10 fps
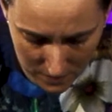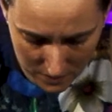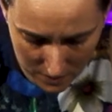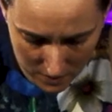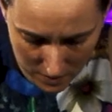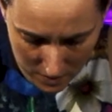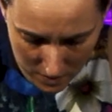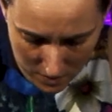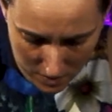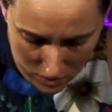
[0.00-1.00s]
bit.
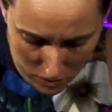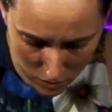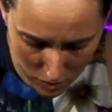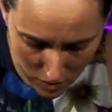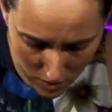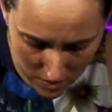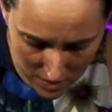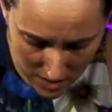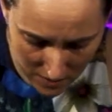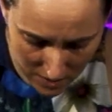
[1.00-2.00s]
So you're
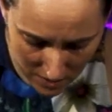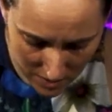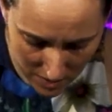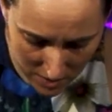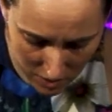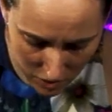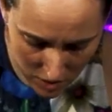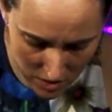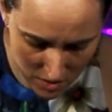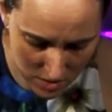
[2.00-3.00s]
definitely in the
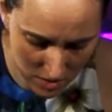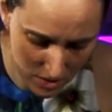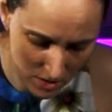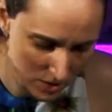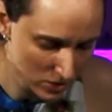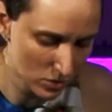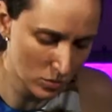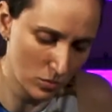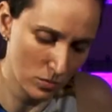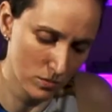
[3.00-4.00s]
crease.
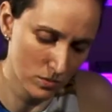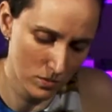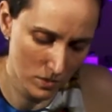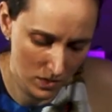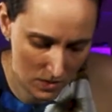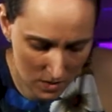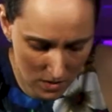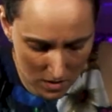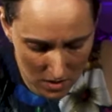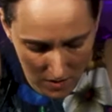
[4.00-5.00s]
So
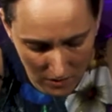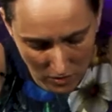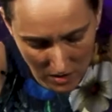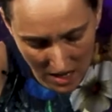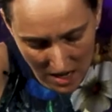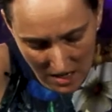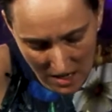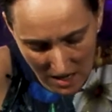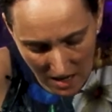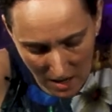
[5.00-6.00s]
if there's any
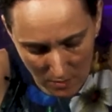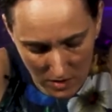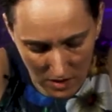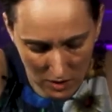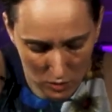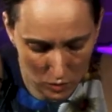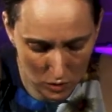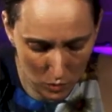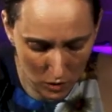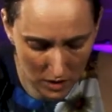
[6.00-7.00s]
gaps, it's going to
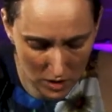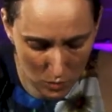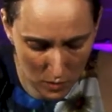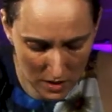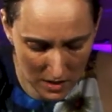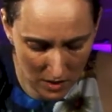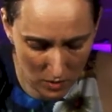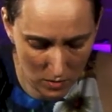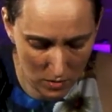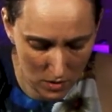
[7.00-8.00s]
work its way
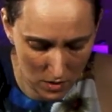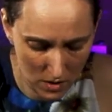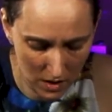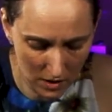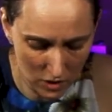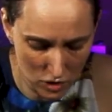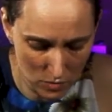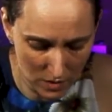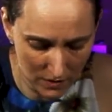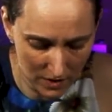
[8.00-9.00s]
down and you should
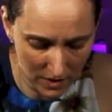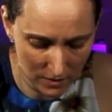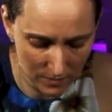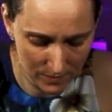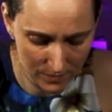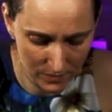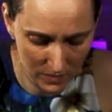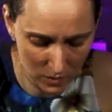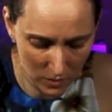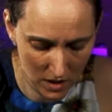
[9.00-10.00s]
be fine.
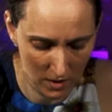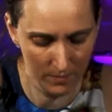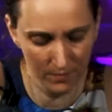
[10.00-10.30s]
Okay.